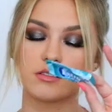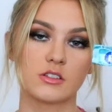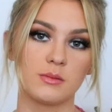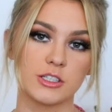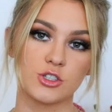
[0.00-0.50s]
I've
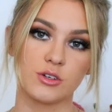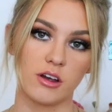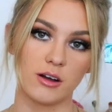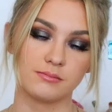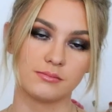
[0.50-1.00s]
just got my
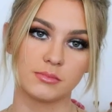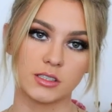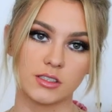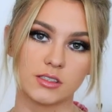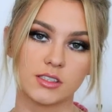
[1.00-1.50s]
chewing gum
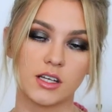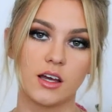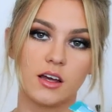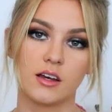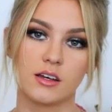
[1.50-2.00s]
because,
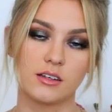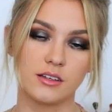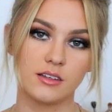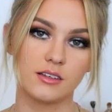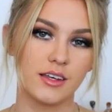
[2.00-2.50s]

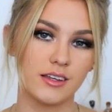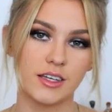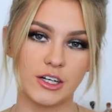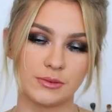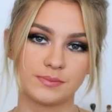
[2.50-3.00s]

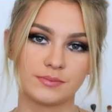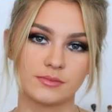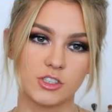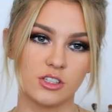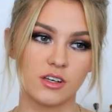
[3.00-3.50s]
you know,
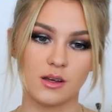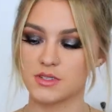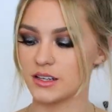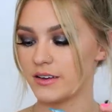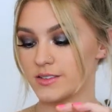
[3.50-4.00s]
chewing
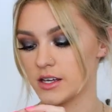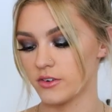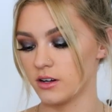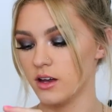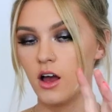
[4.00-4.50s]
gum's a
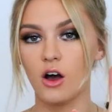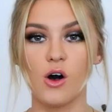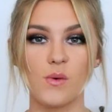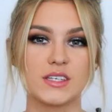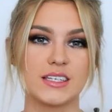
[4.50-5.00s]
lifesaver.
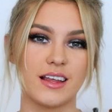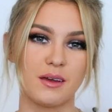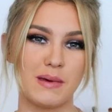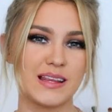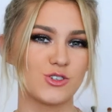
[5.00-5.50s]
Always need
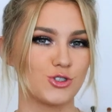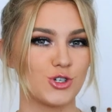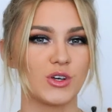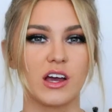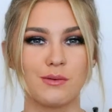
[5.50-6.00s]
like mints or
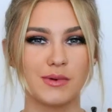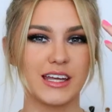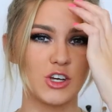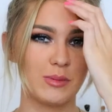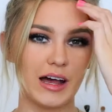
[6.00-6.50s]
chewing gum
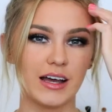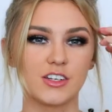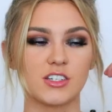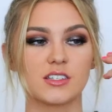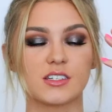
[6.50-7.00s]
in your
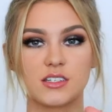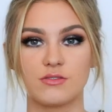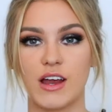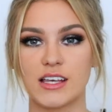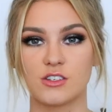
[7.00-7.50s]
bag just
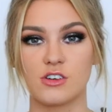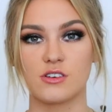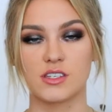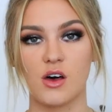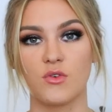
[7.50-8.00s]
to rescue
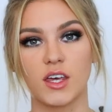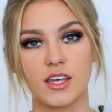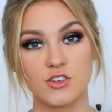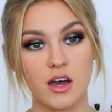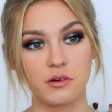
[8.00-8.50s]
yourself in
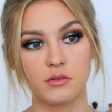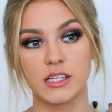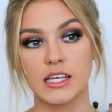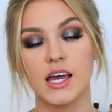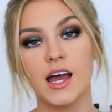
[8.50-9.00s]
case you have a
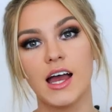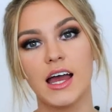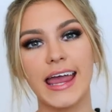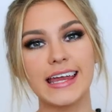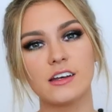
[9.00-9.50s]
really
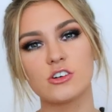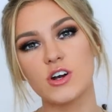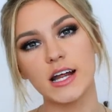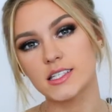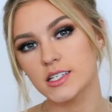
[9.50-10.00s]

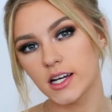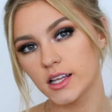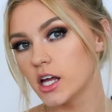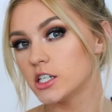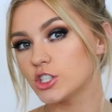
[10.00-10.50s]
interesting
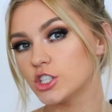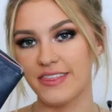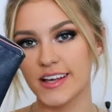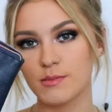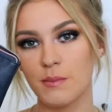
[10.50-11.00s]
lunch.
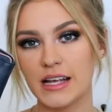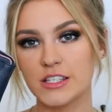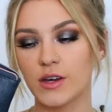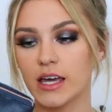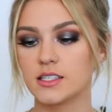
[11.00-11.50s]
That's my
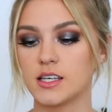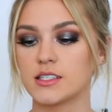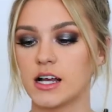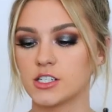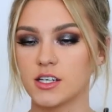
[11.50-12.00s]
pencil case.
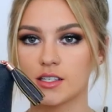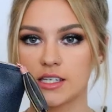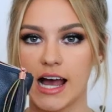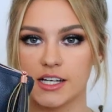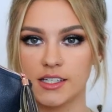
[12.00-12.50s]
It's actually a
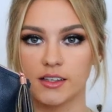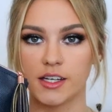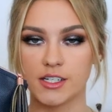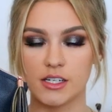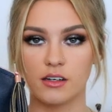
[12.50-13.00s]
Ciati
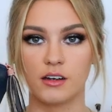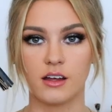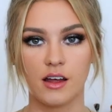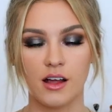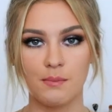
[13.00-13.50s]
London
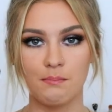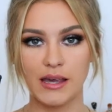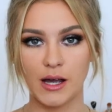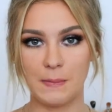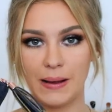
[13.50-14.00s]

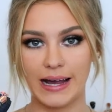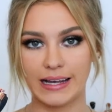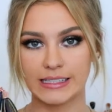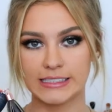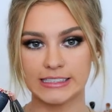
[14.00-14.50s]
makeup
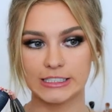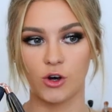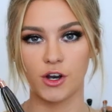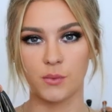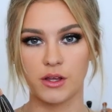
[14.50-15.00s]
bag.
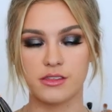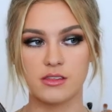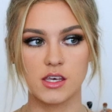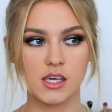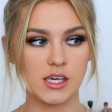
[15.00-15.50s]
Got it with
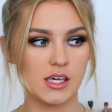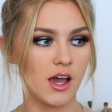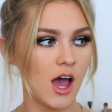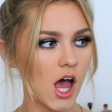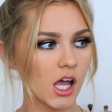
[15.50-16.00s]

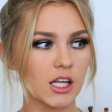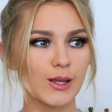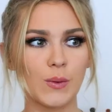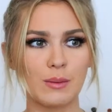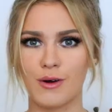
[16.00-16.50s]
the
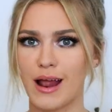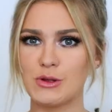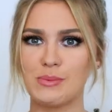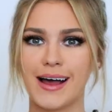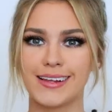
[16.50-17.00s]
Chloe
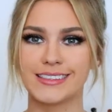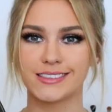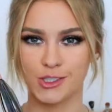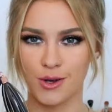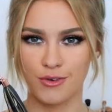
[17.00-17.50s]
Morello
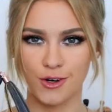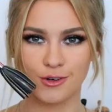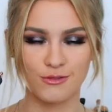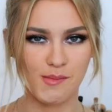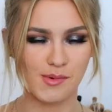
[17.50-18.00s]
palette. Do you
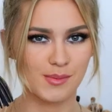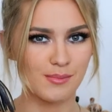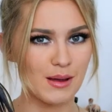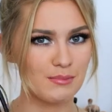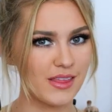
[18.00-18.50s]
ever
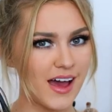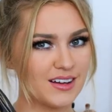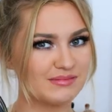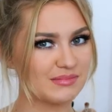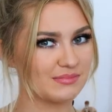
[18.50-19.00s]
remember
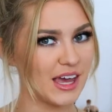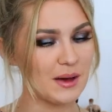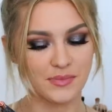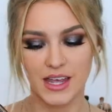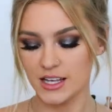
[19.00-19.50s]
that?
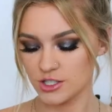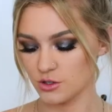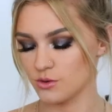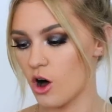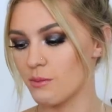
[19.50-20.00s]
Yep.
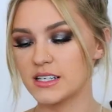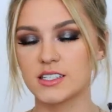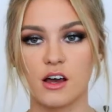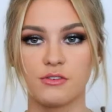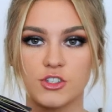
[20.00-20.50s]
So all my
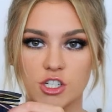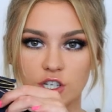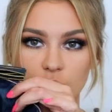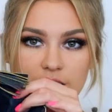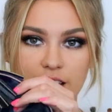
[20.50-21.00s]
stuff
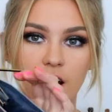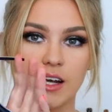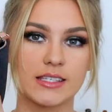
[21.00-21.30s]
just goes in there.